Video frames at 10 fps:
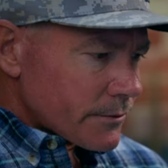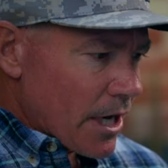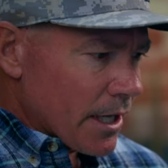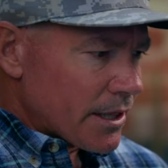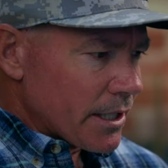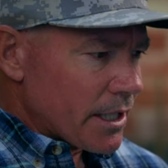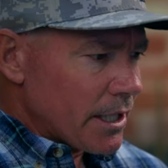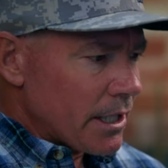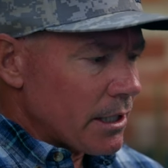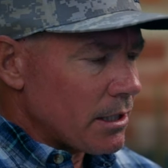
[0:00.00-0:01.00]
I think
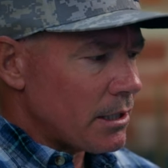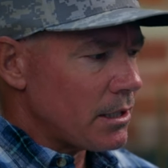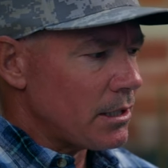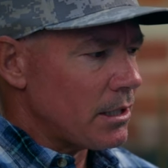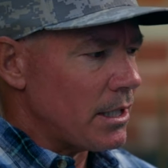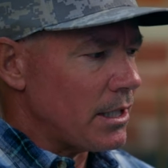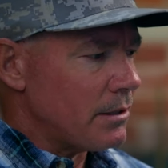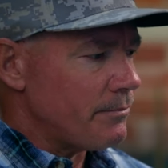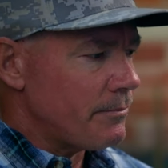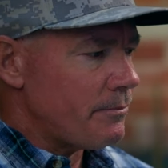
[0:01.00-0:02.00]
any
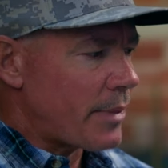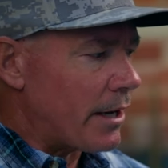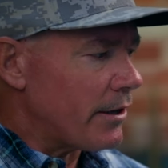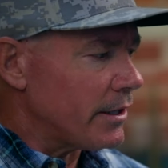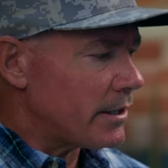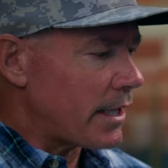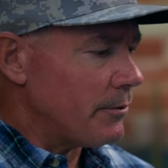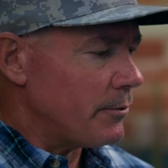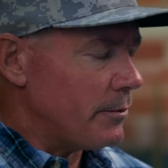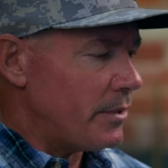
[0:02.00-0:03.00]
any parent
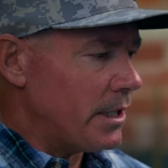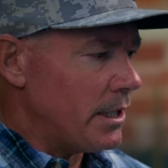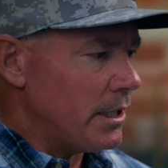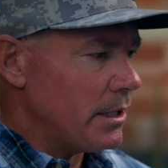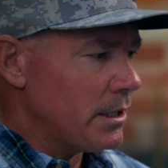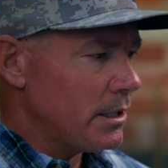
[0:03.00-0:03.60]
that would be